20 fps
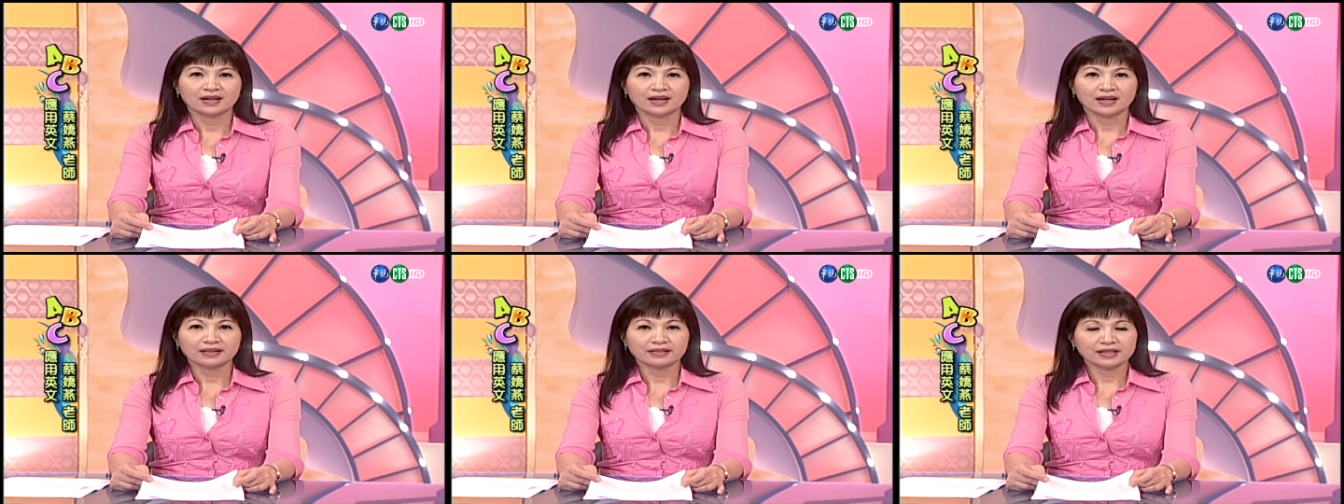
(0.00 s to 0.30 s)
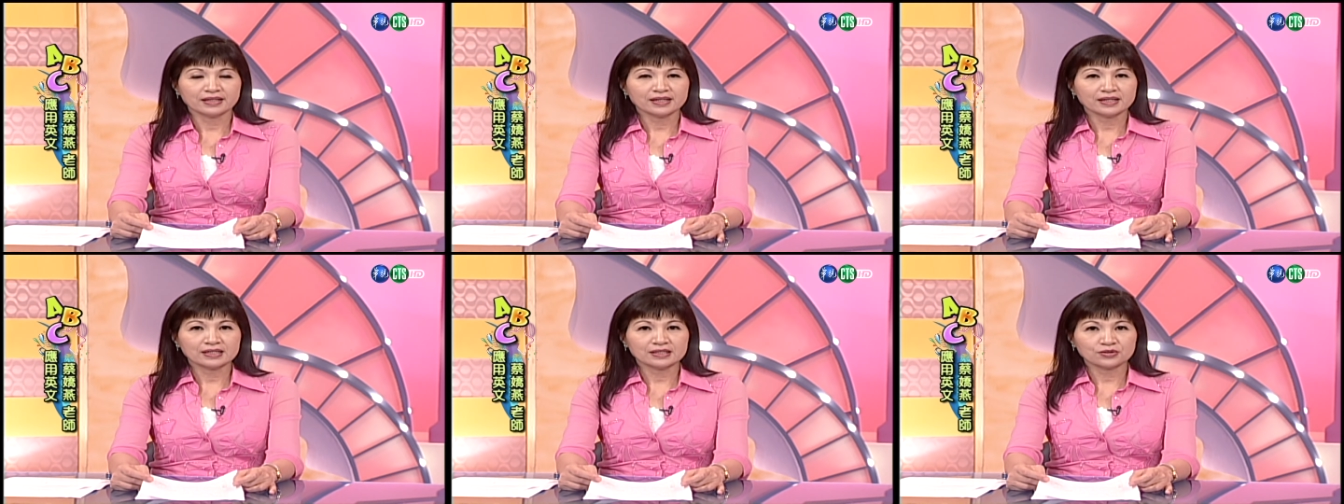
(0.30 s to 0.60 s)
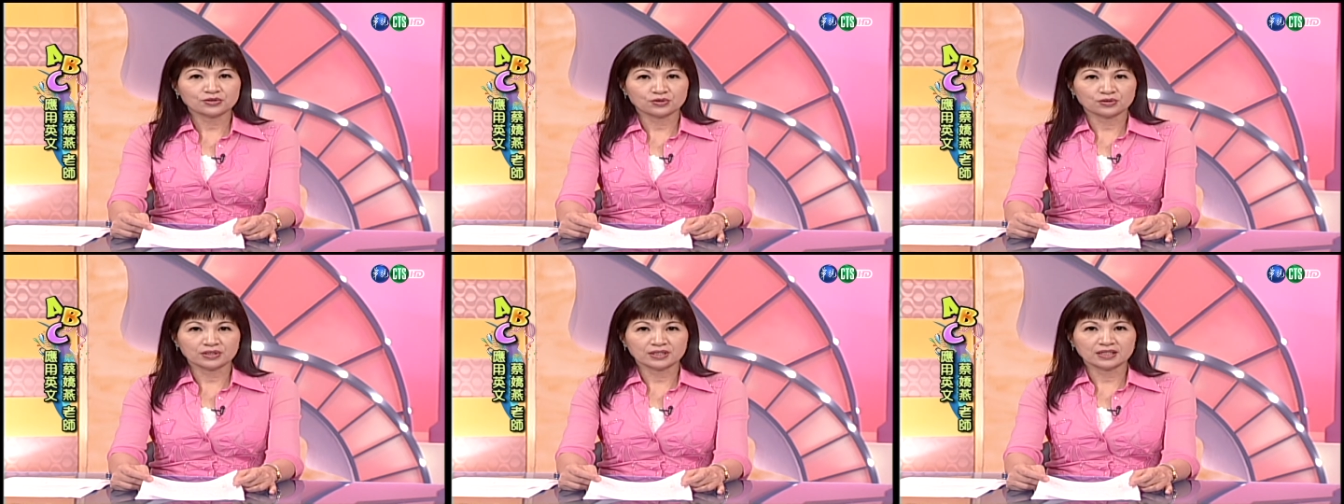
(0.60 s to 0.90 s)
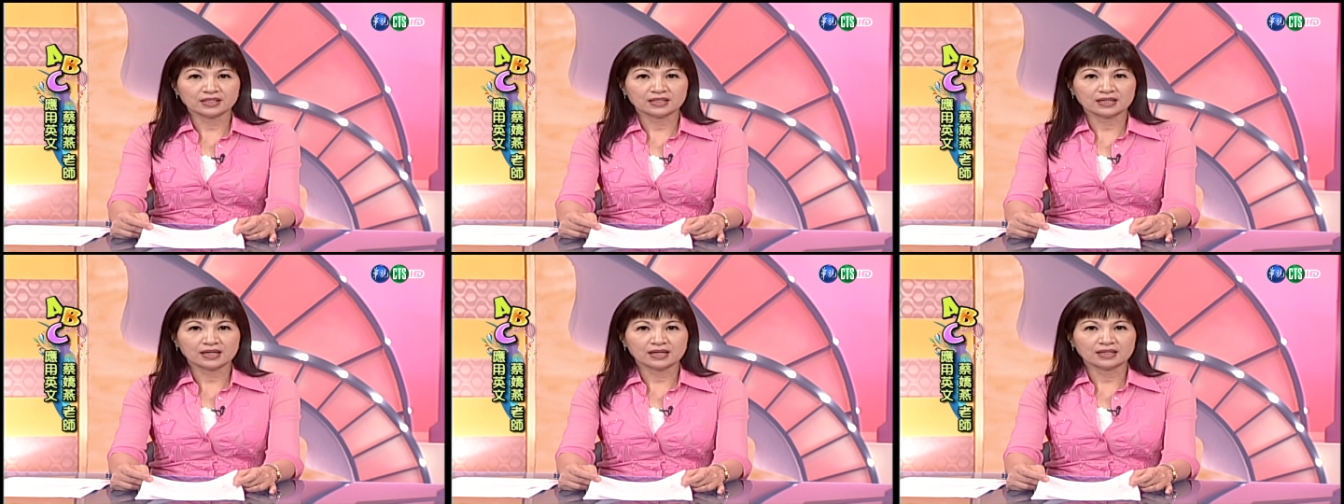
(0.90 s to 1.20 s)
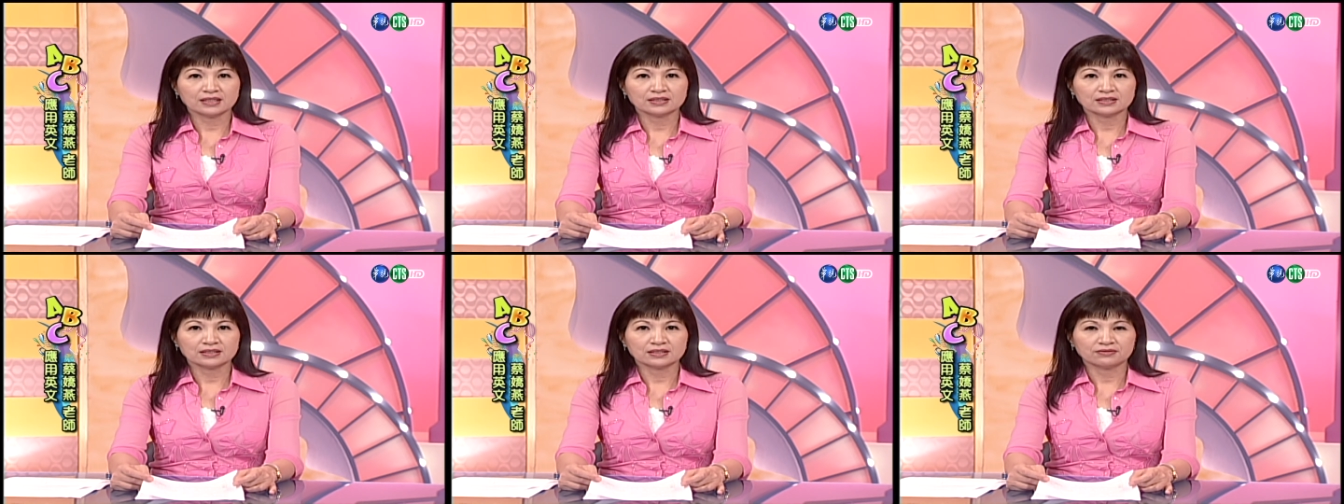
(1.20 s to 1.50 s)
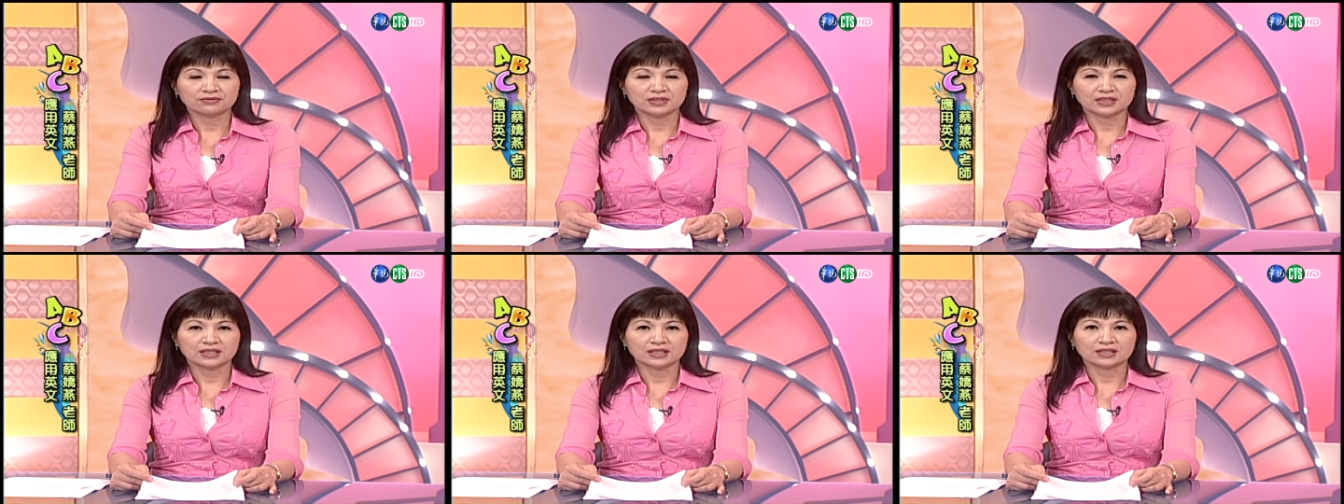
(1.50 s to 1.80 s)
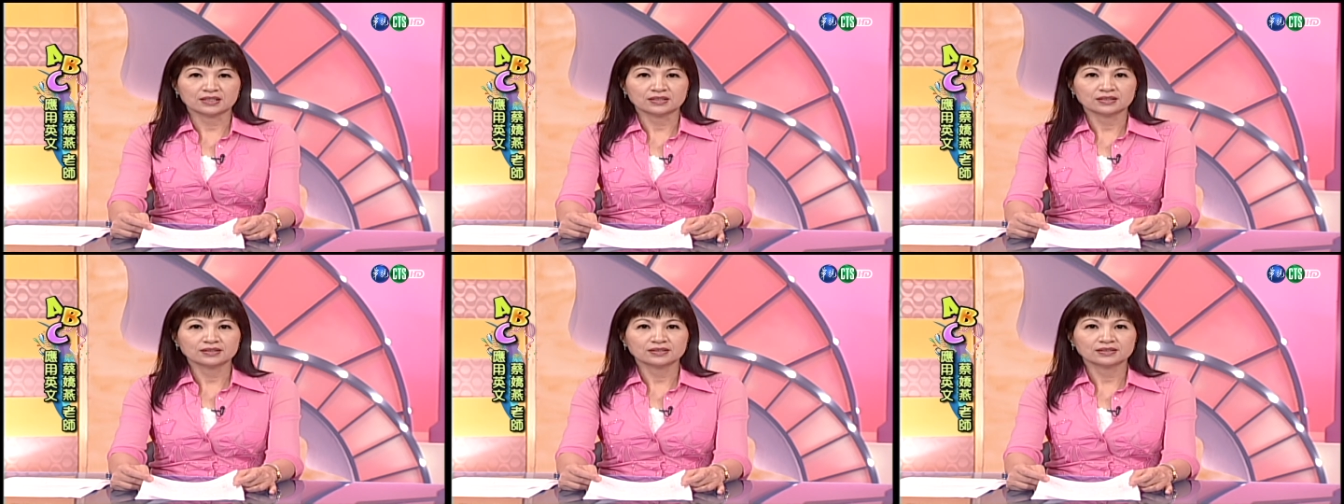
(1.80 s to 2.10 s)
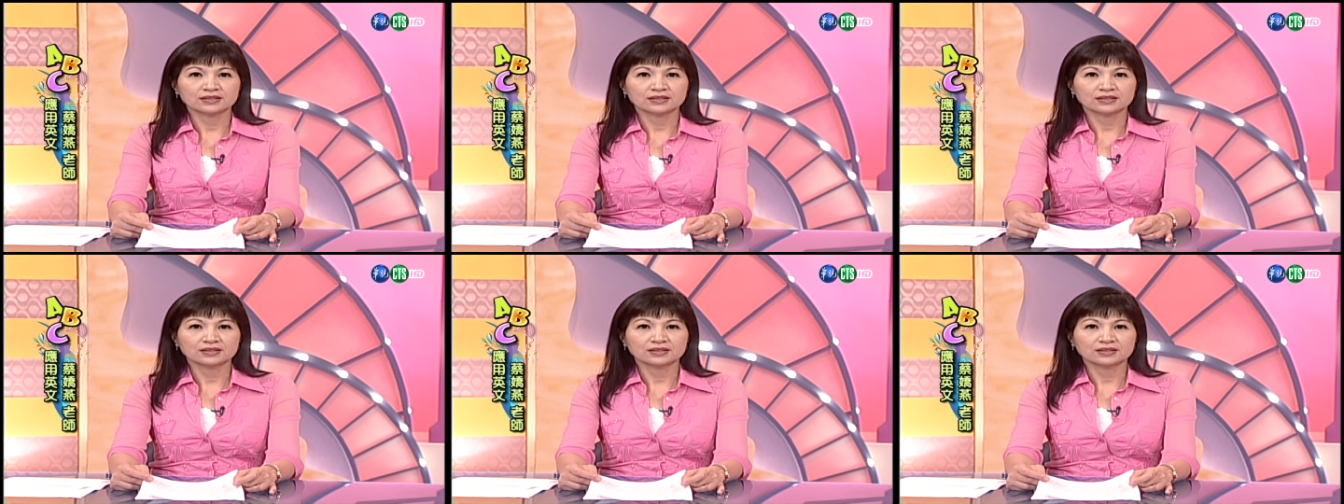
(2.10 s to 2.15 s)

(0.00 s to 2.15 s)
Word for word: And there are three kinds of uh,